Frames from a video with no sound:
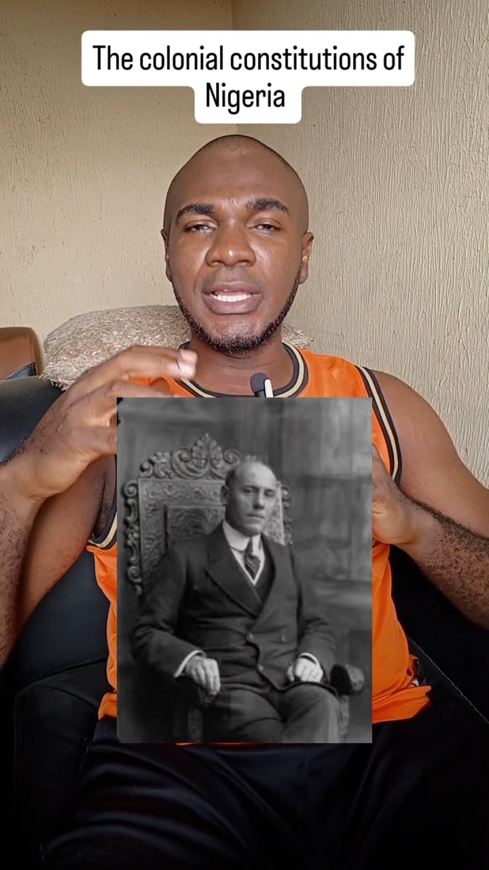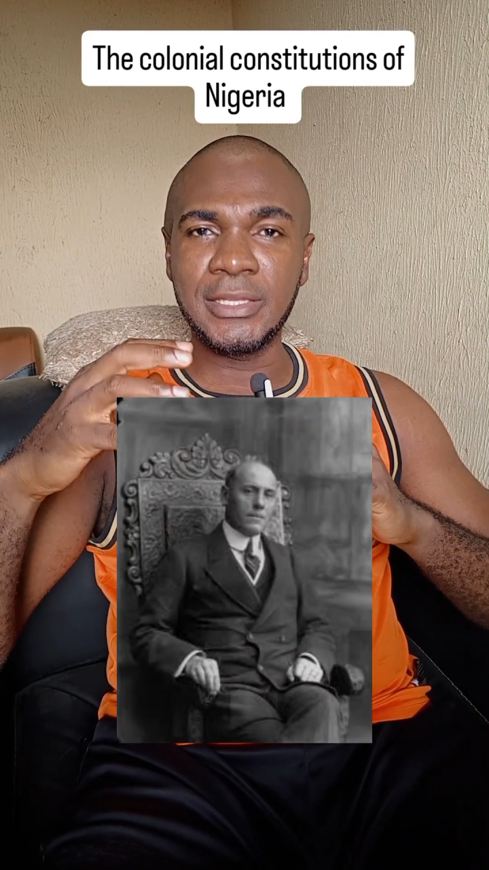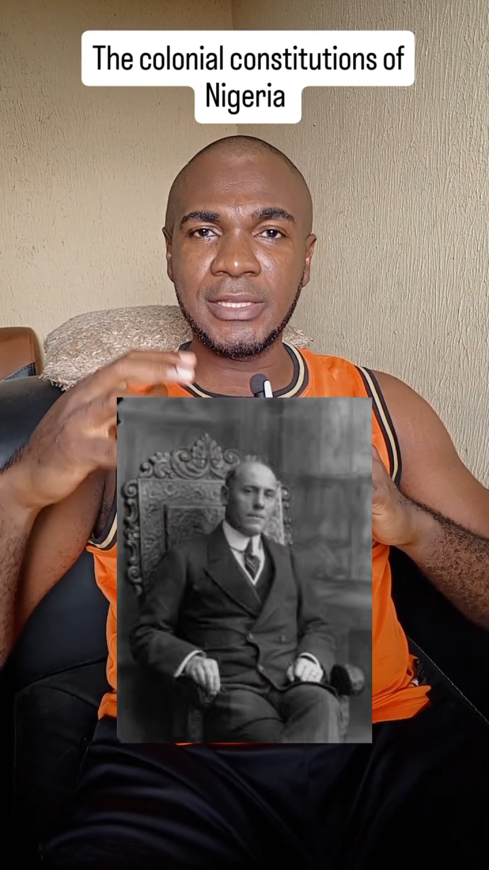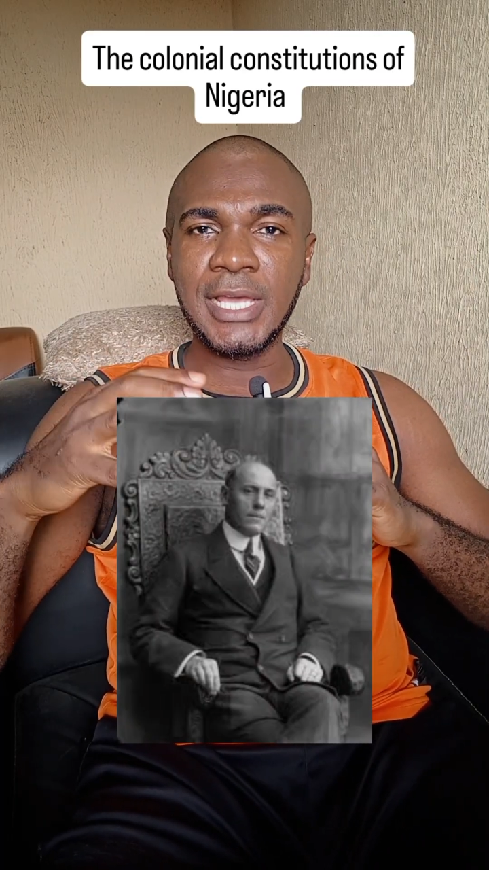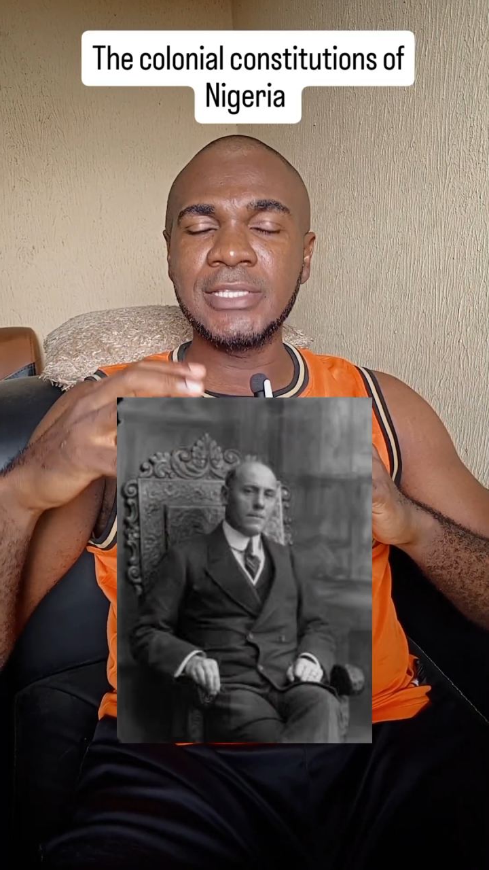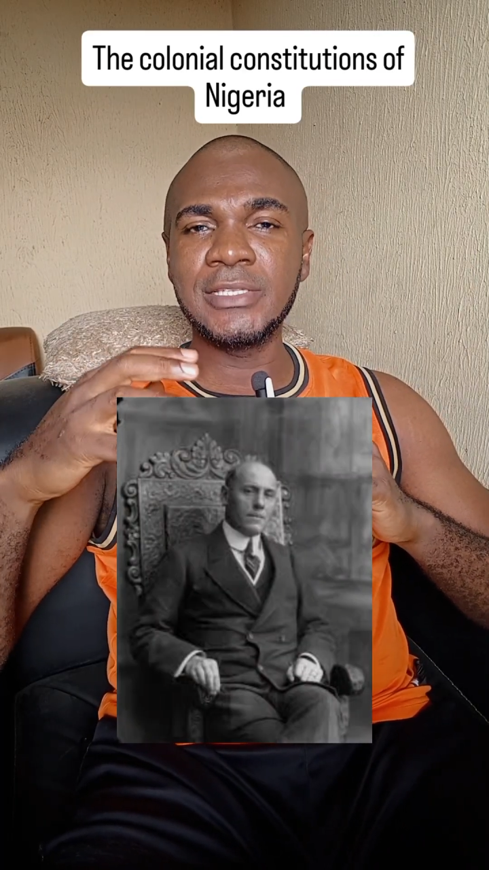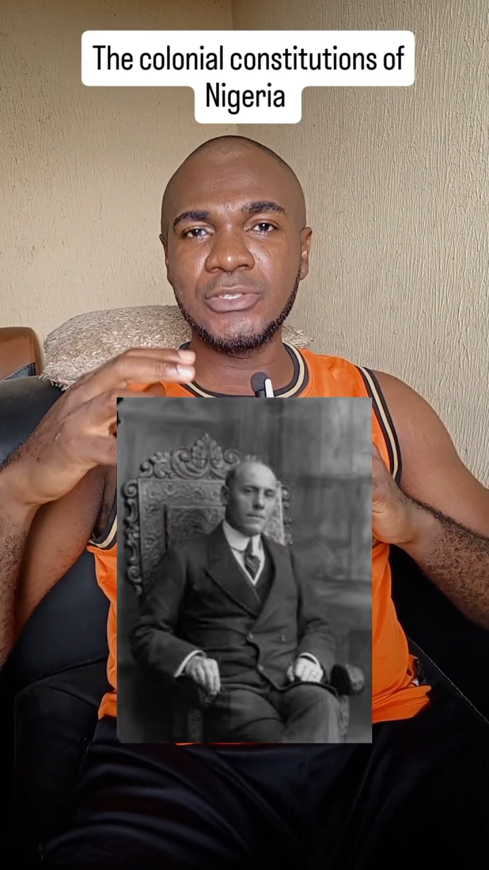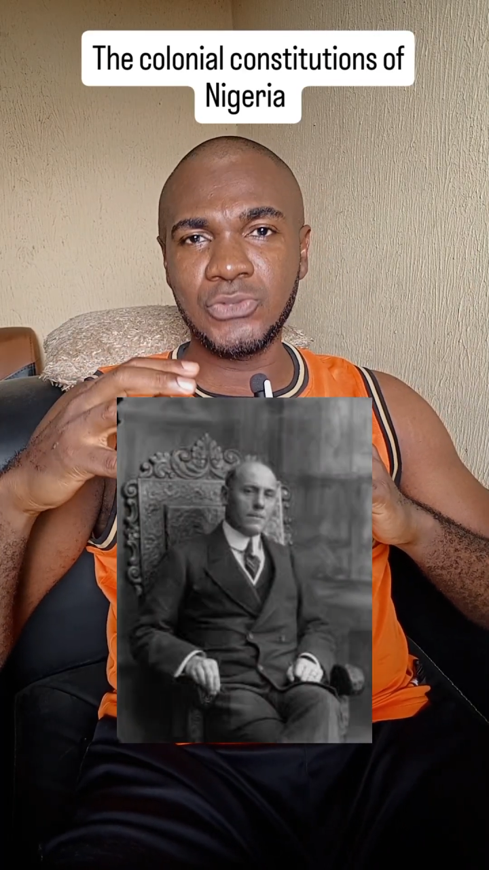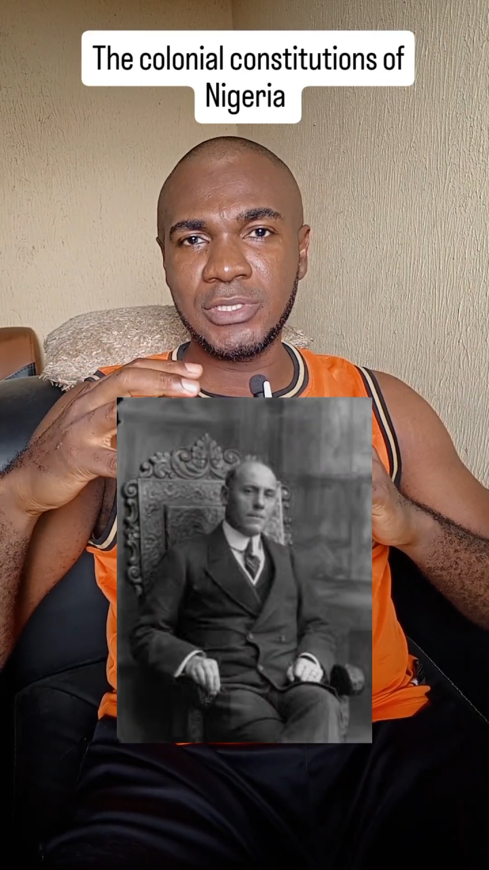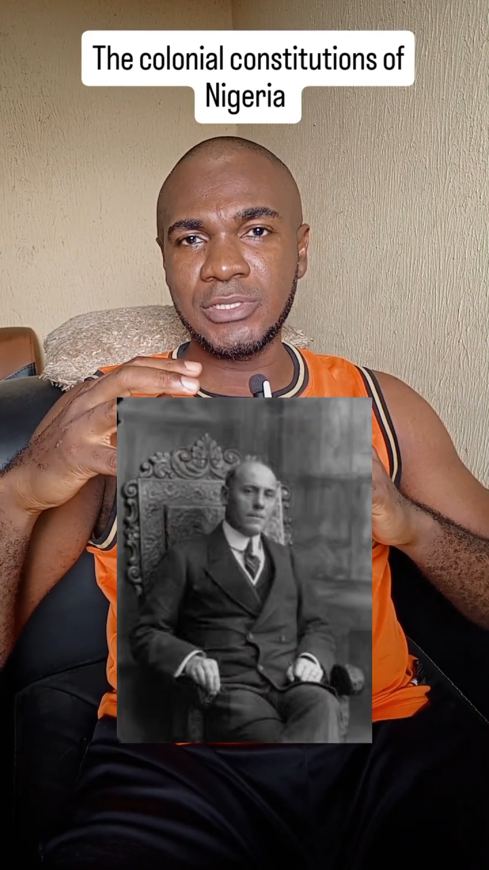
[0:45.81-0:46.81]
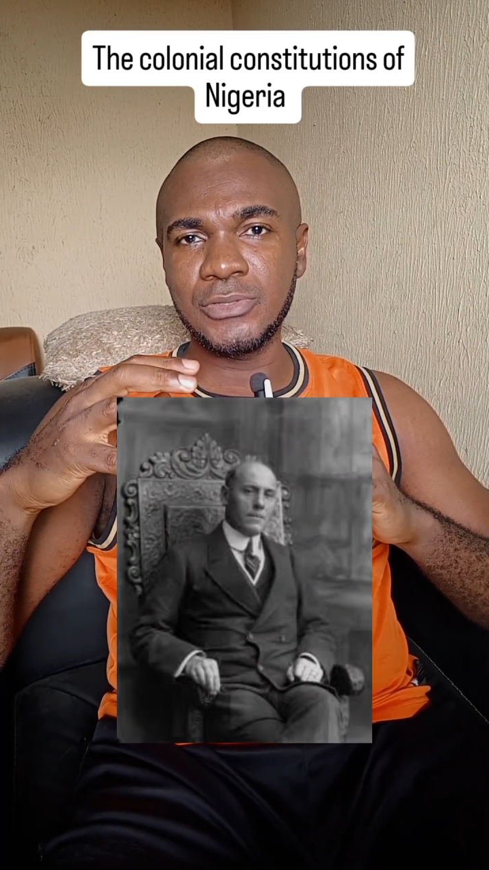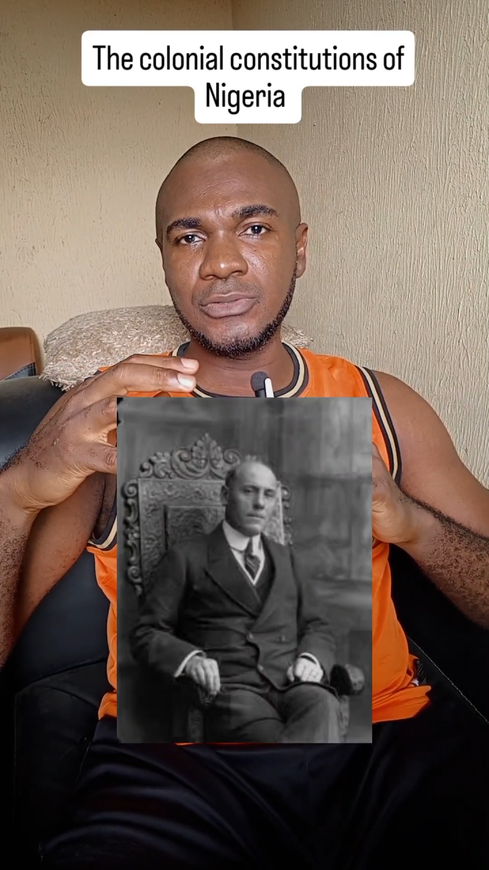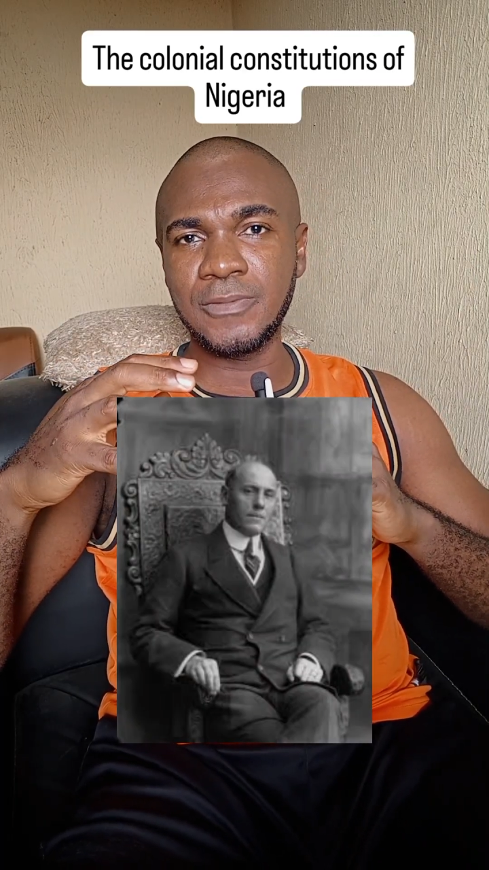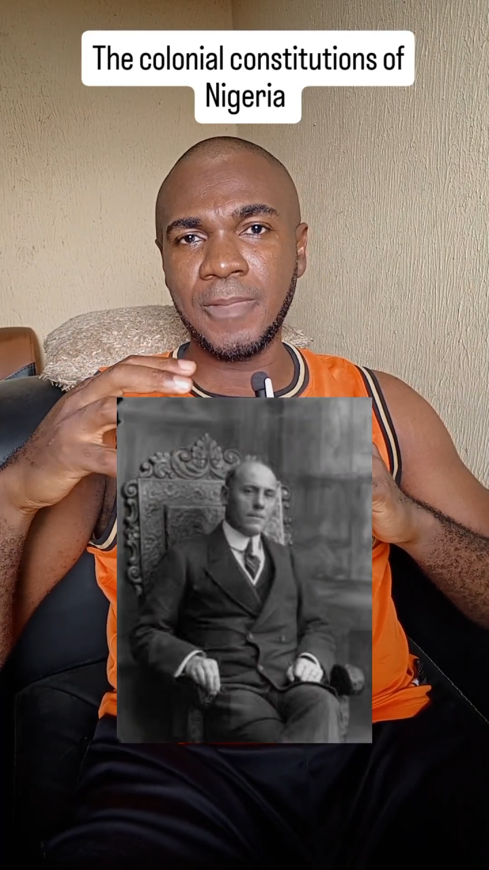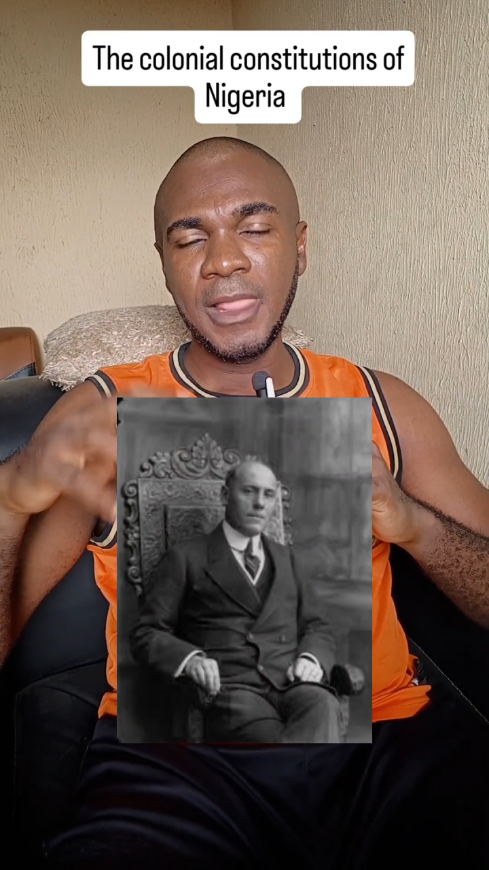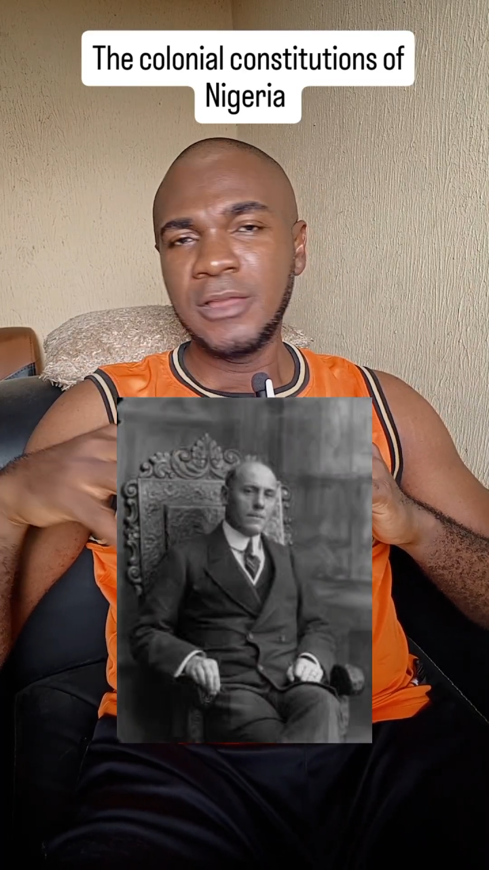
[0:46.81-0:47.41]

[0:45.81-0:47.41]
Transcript: in 1922.